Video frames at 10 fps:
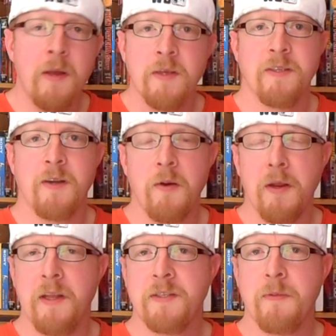Starting to
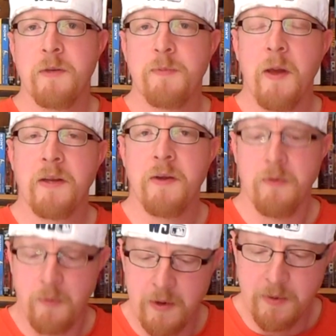get some respect here in the
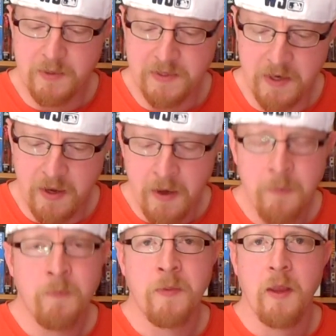YWC,
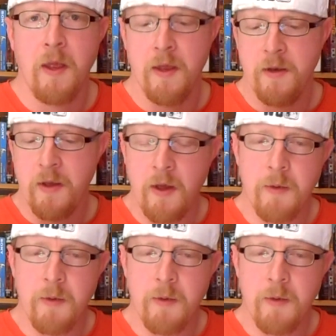and I